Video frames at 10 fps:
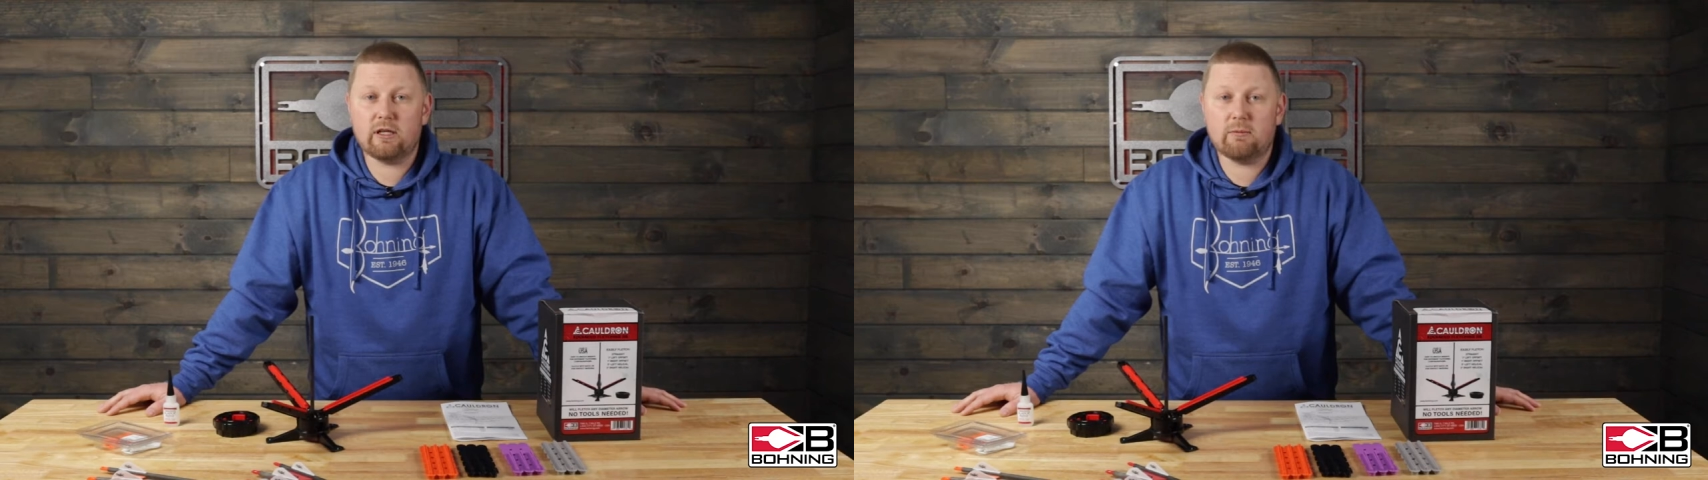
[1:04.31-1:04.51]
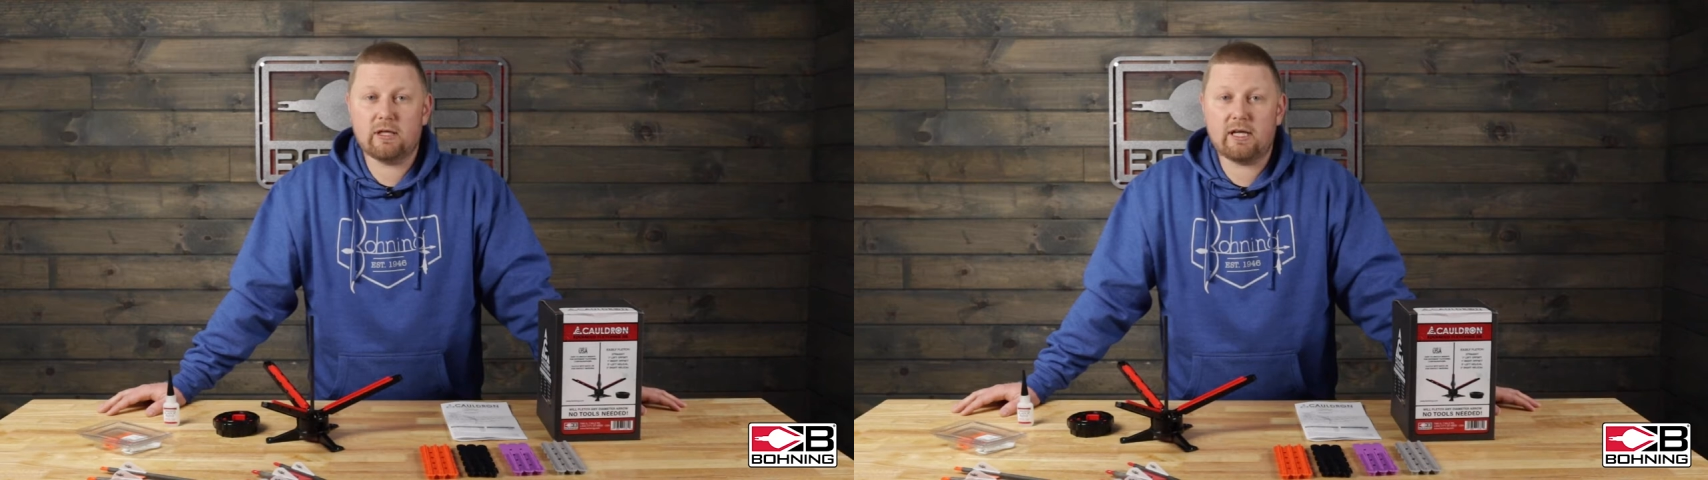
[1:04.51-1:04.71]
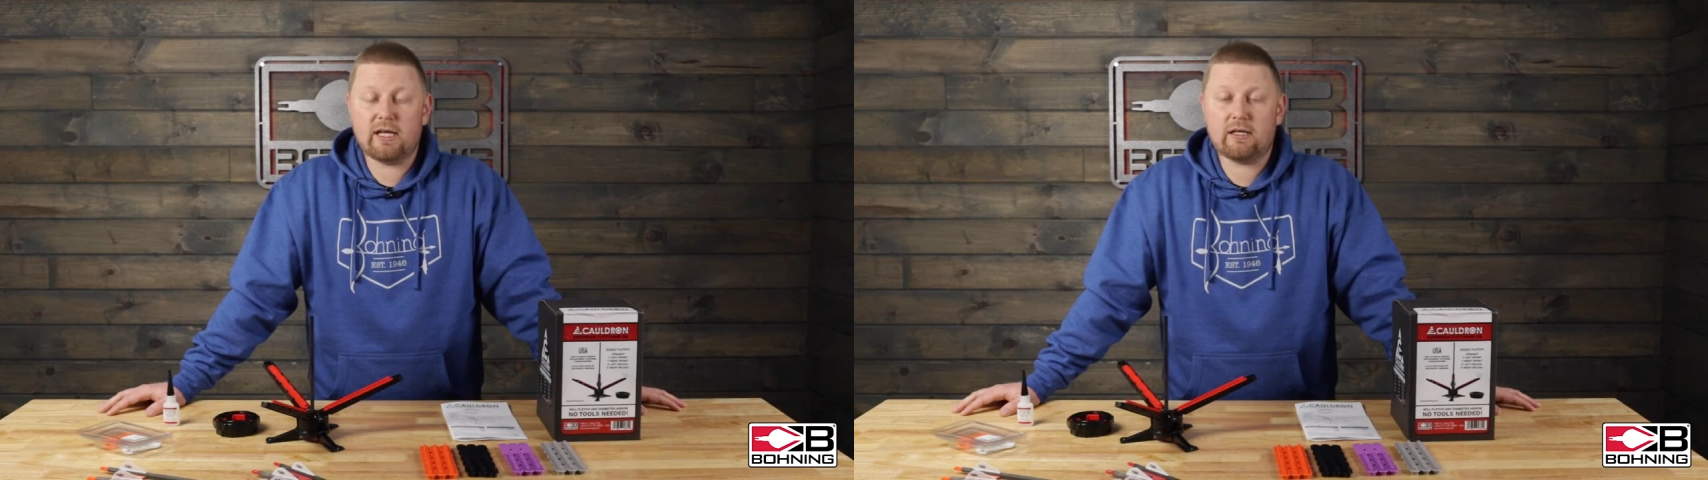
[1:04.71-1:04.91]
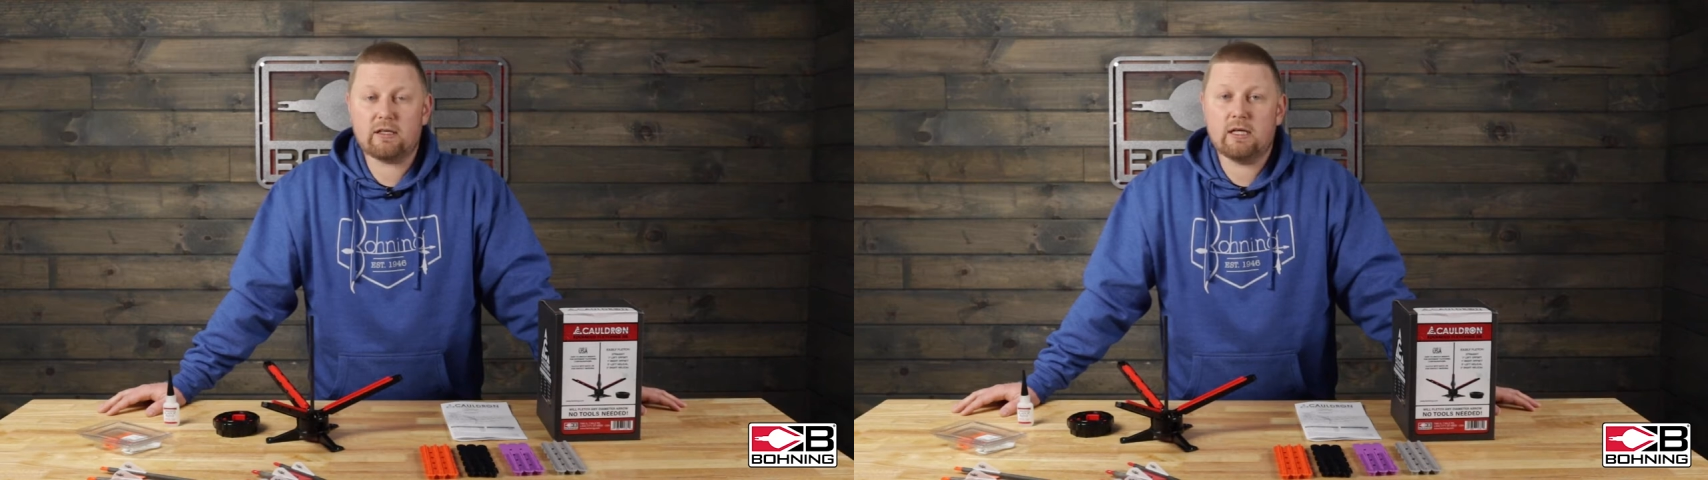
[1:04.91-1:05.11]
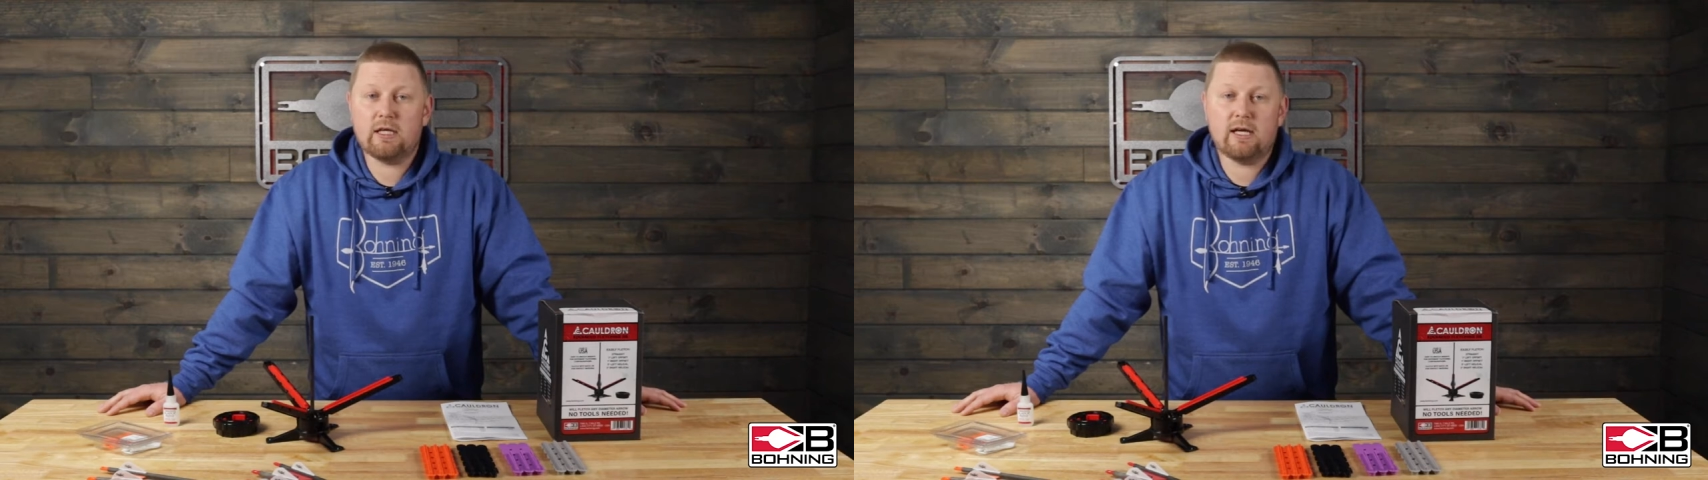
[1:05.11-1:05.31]

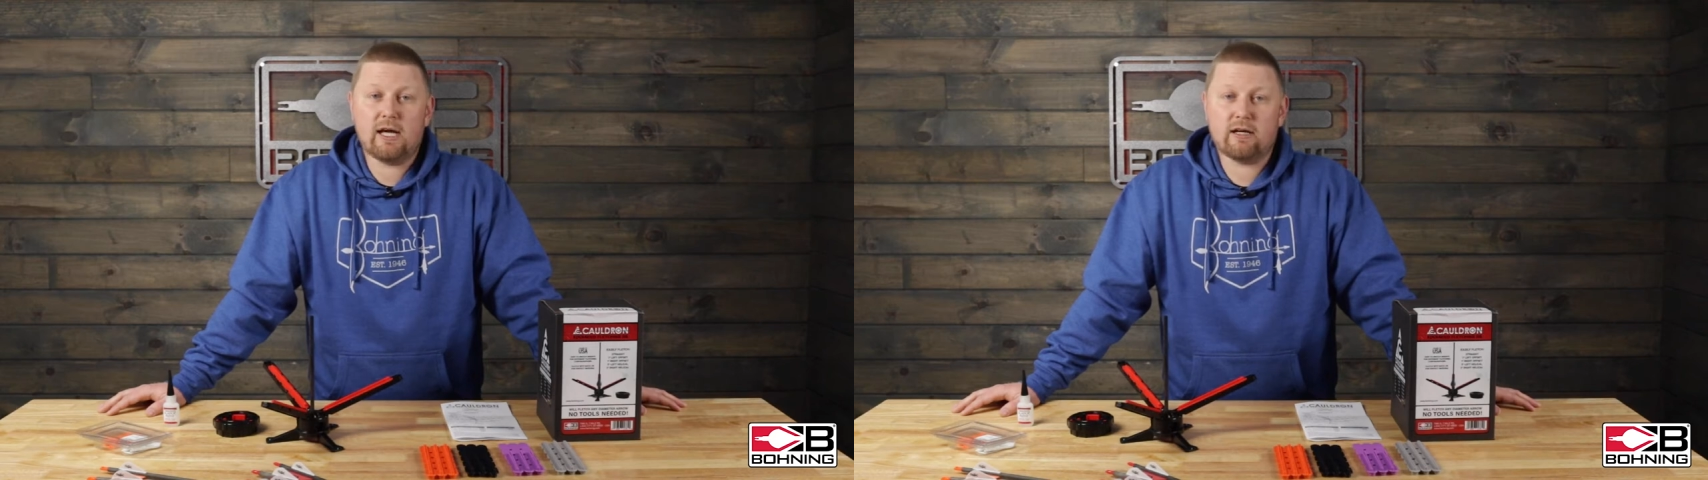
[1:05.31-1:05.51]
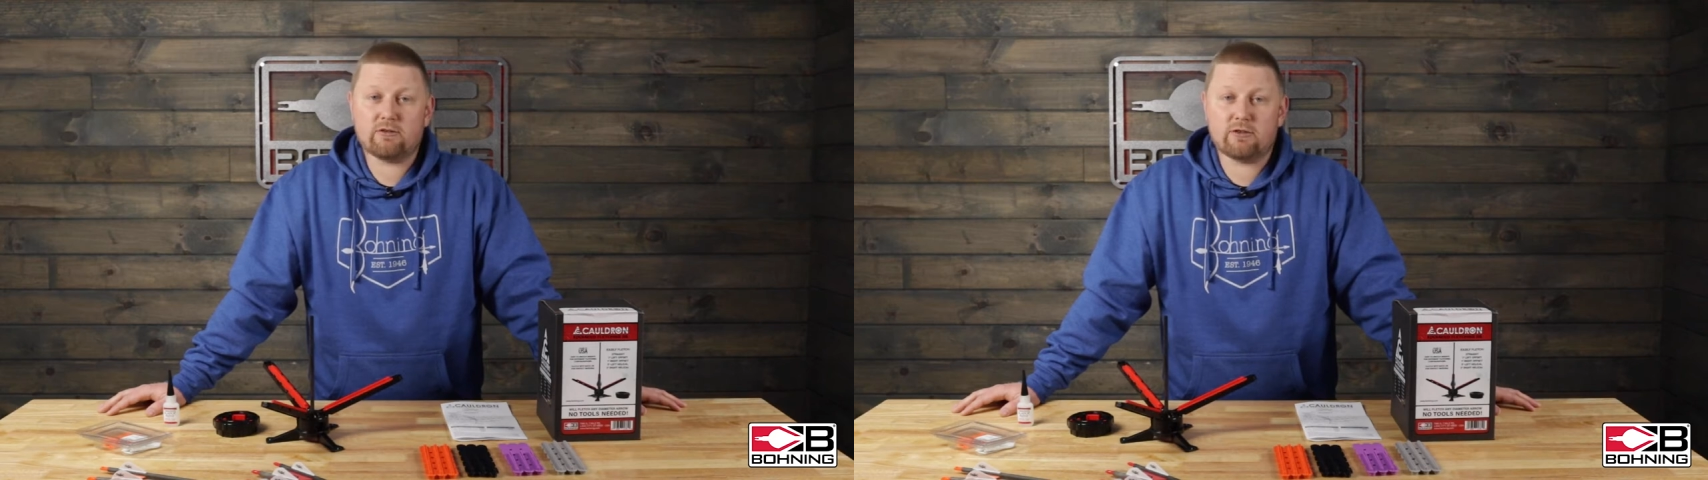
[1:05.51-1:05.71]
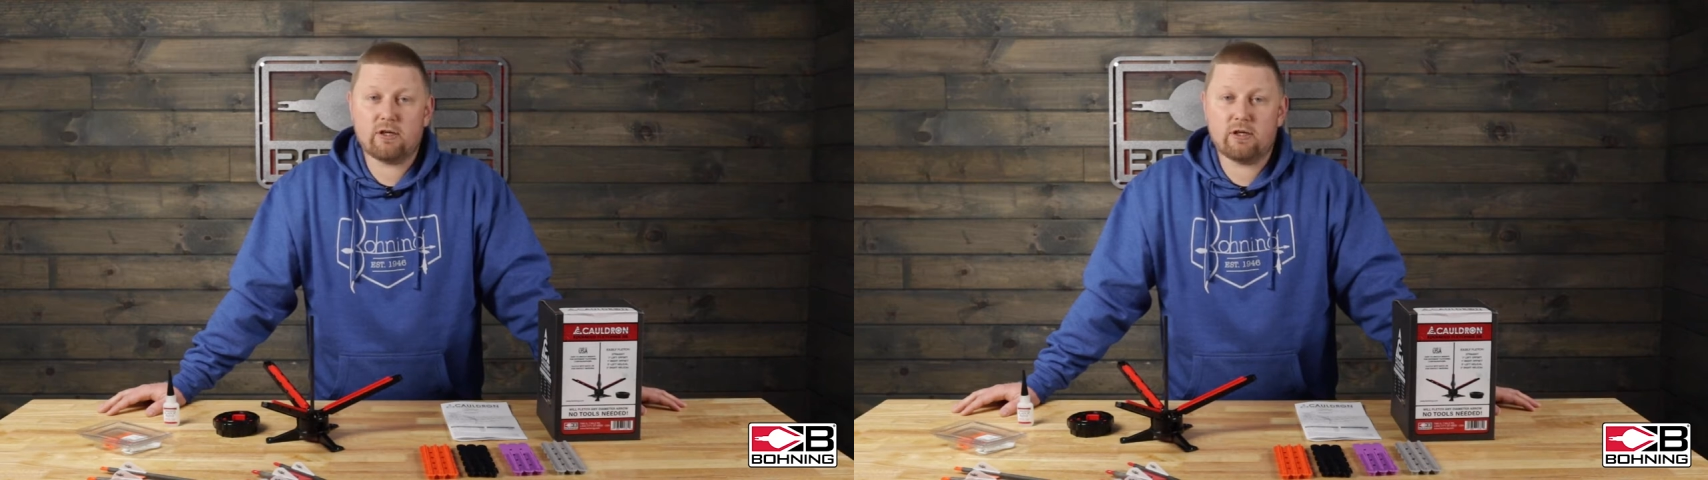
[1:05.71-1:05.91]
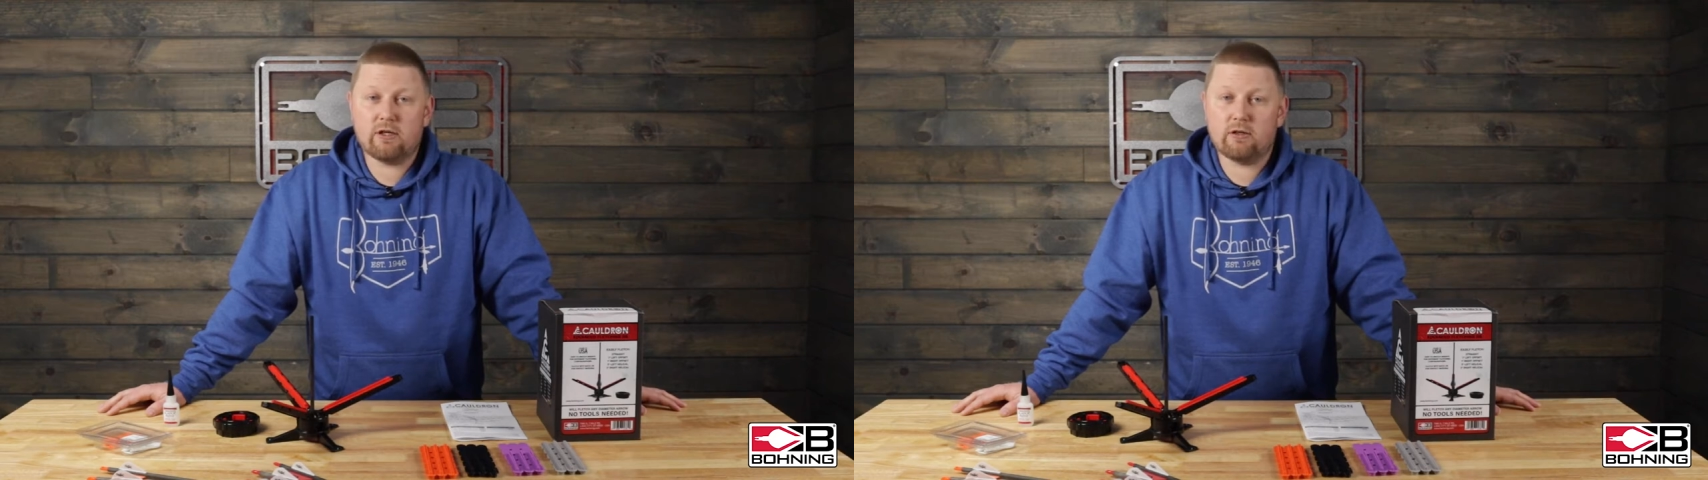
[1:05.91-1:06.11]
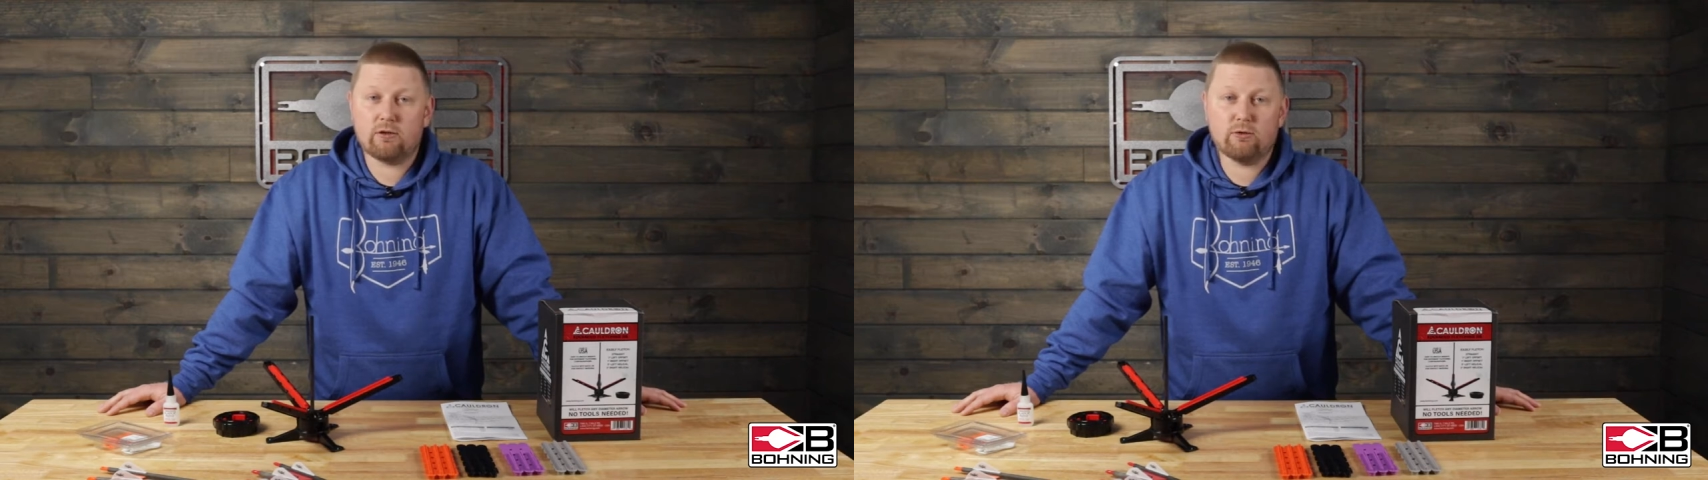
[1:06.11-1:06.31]
eliminate
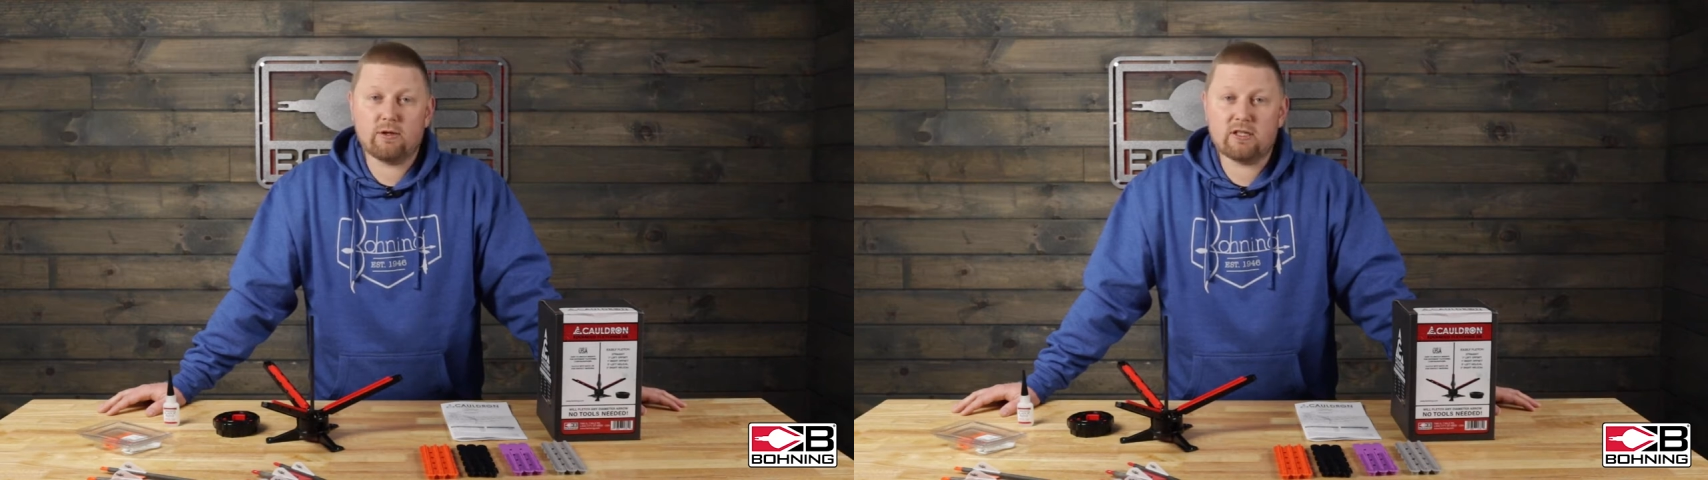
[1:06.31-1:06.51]
extra glue